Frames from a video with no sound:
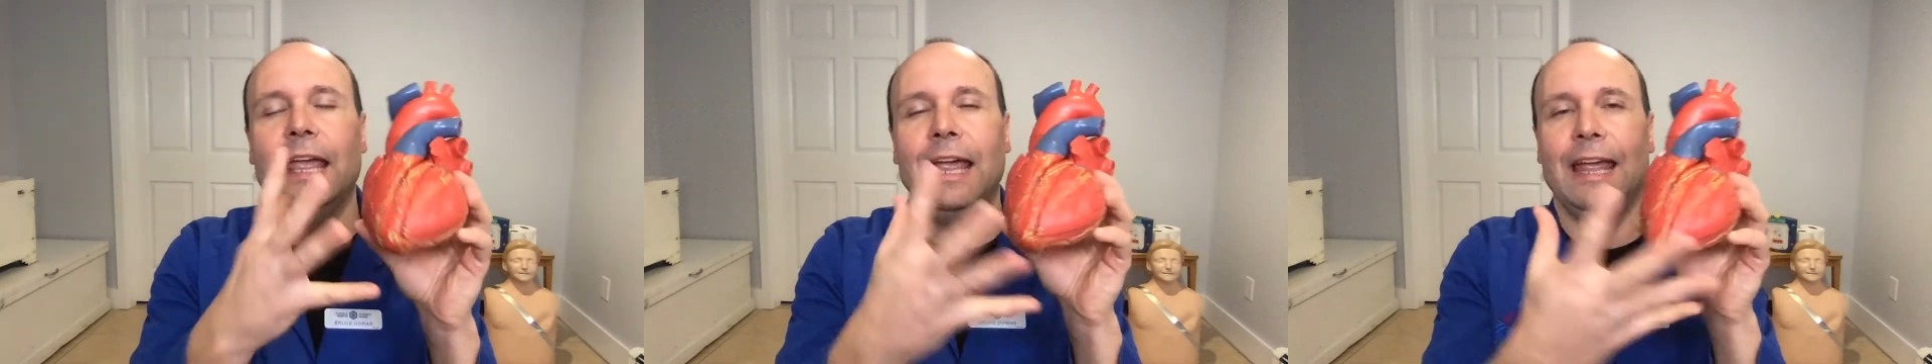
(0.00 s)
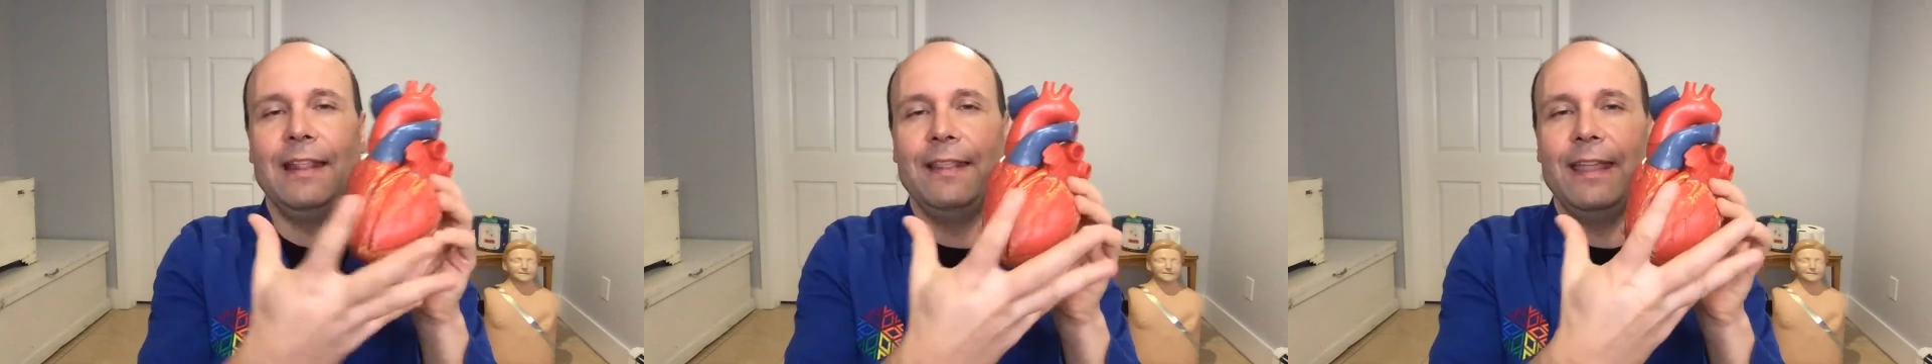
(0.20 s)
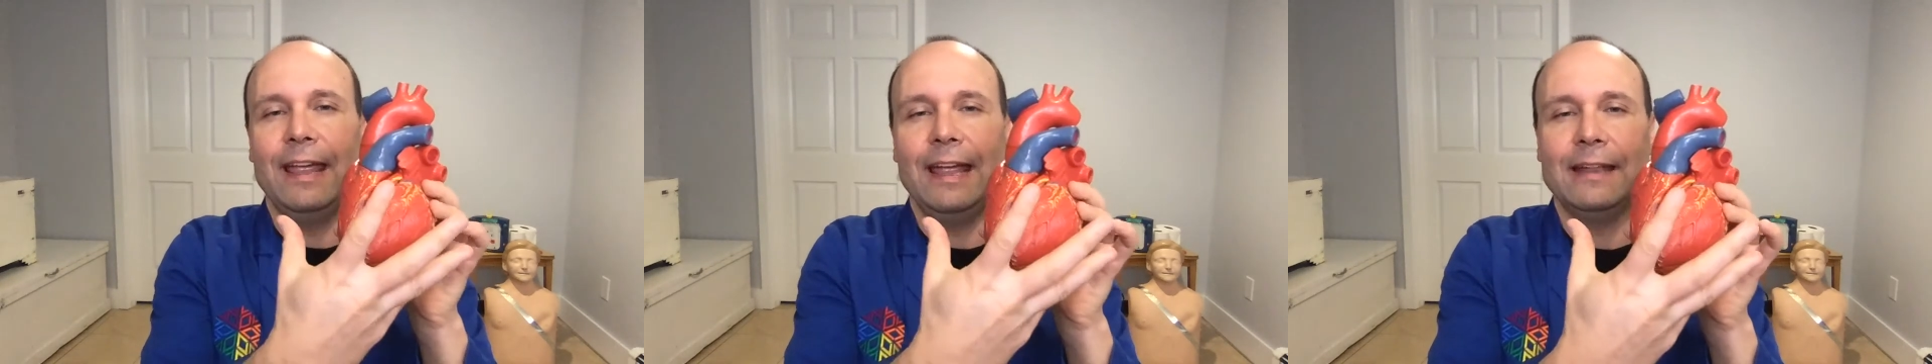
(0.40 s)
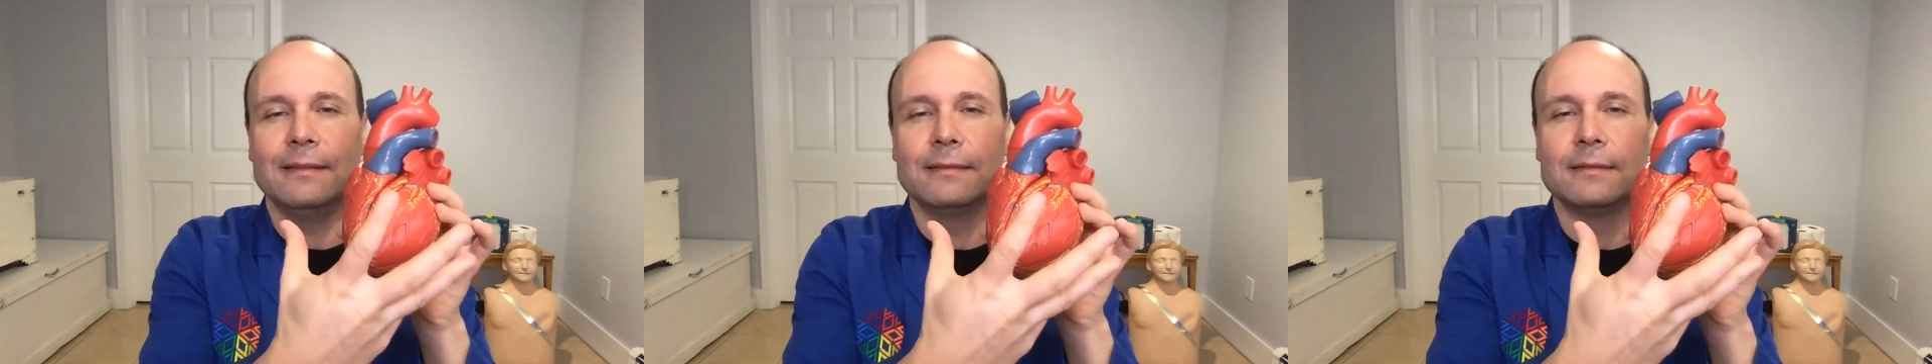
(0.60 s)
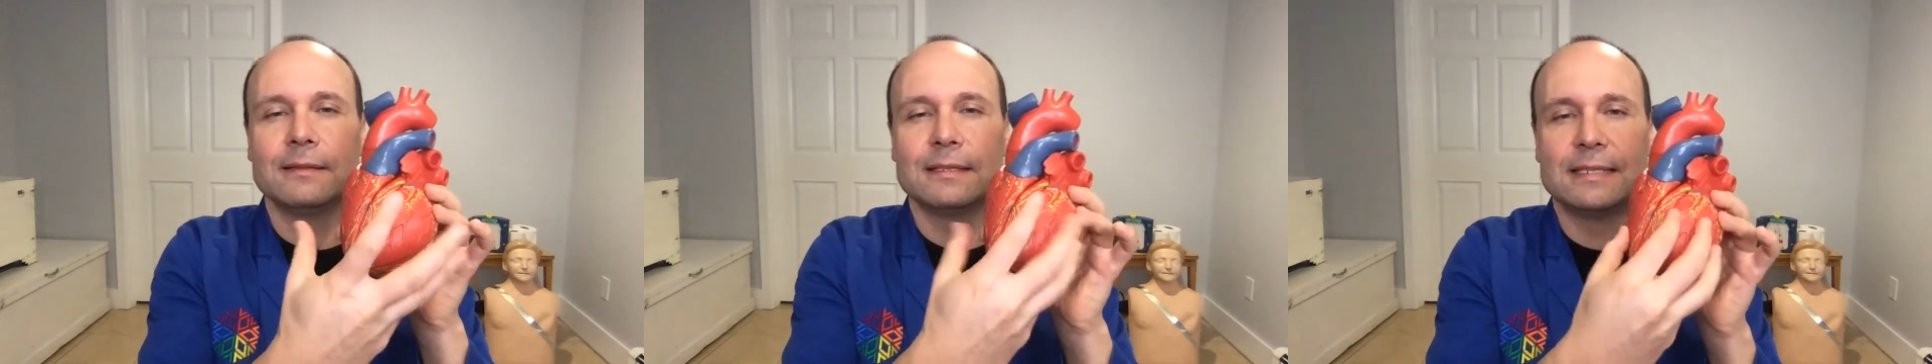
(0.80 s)
and then
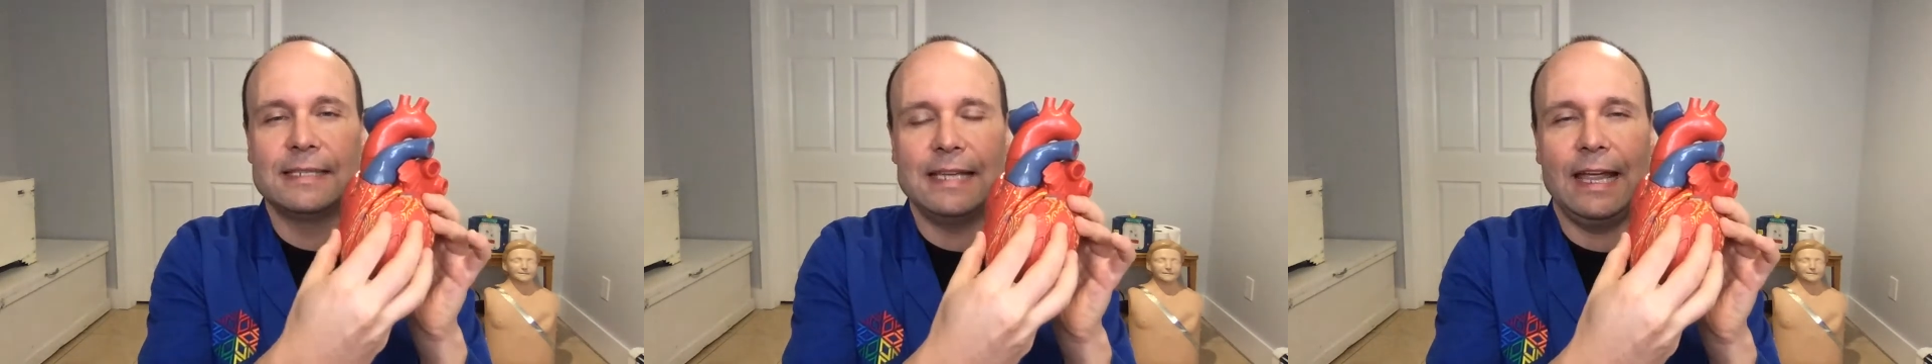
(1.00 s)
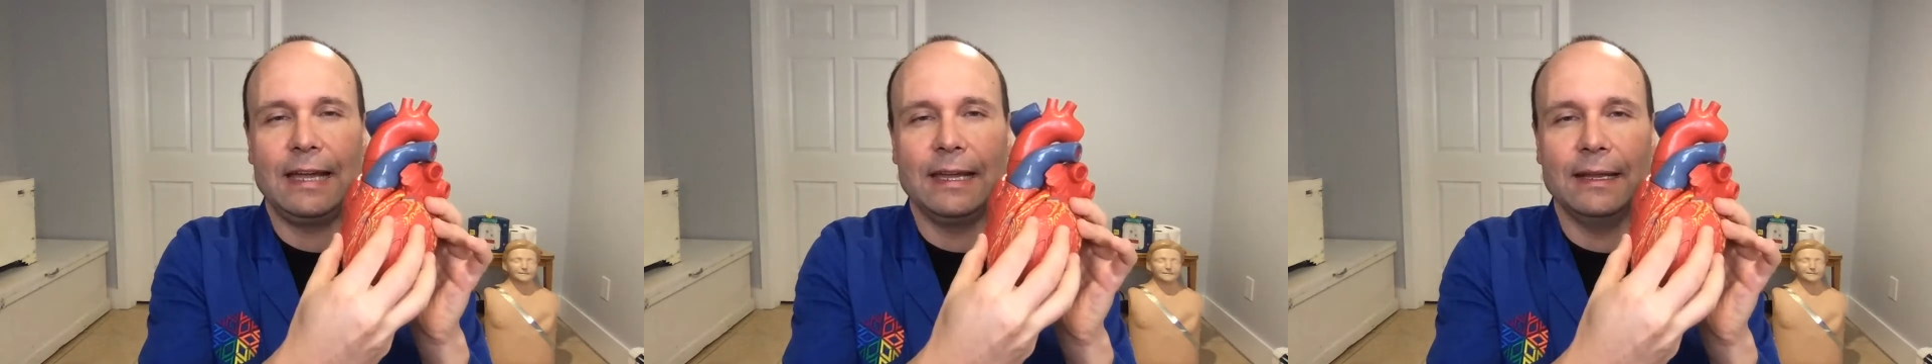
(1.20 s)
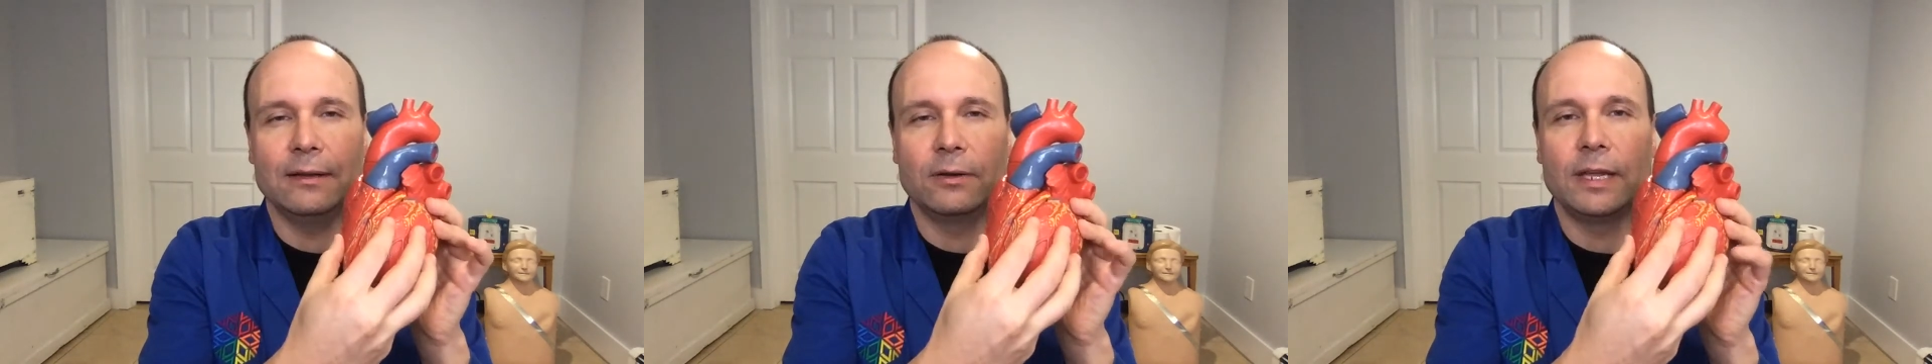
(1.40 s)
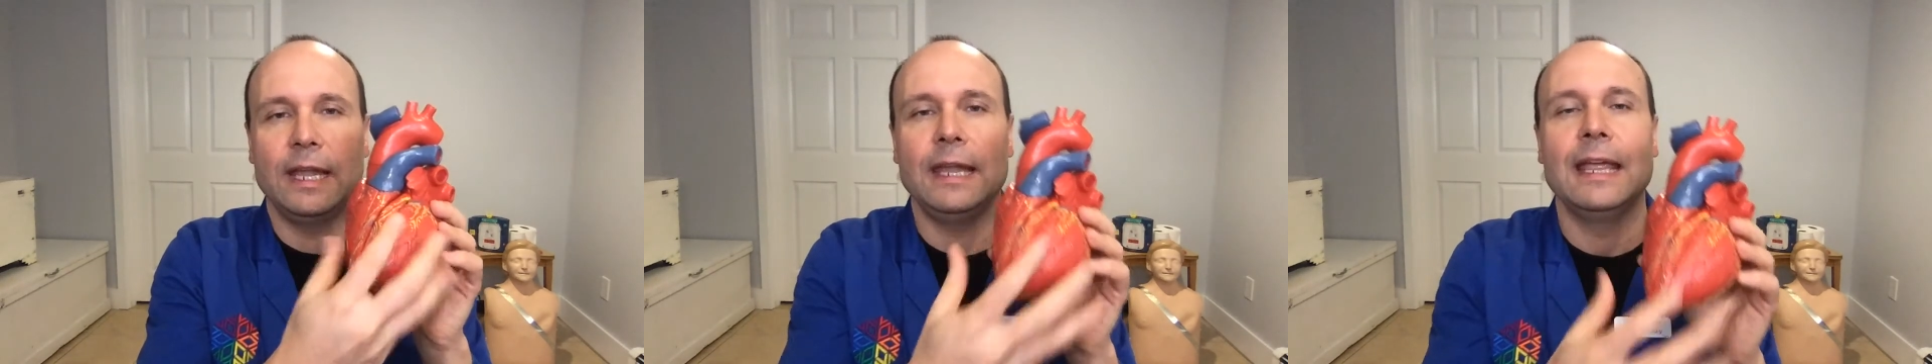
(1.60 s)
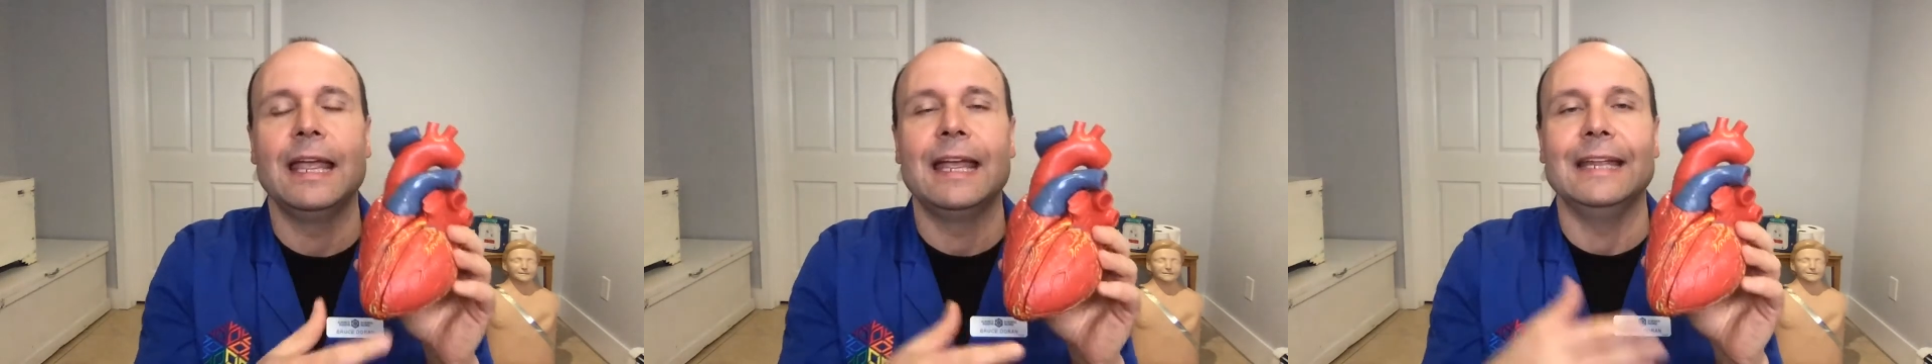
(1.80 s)
second,
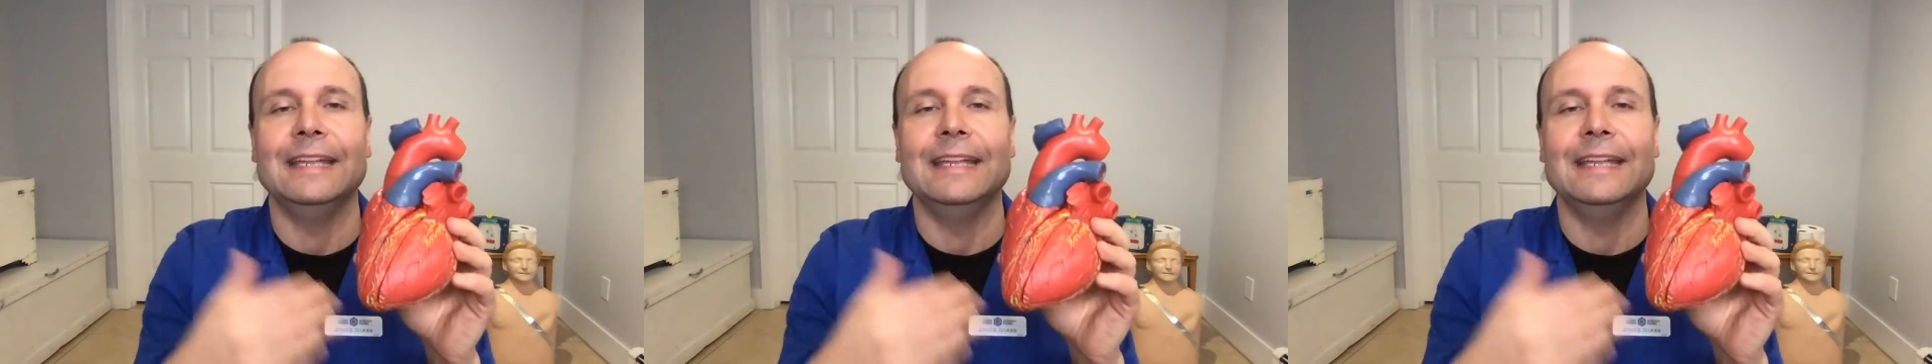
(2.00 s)
okay?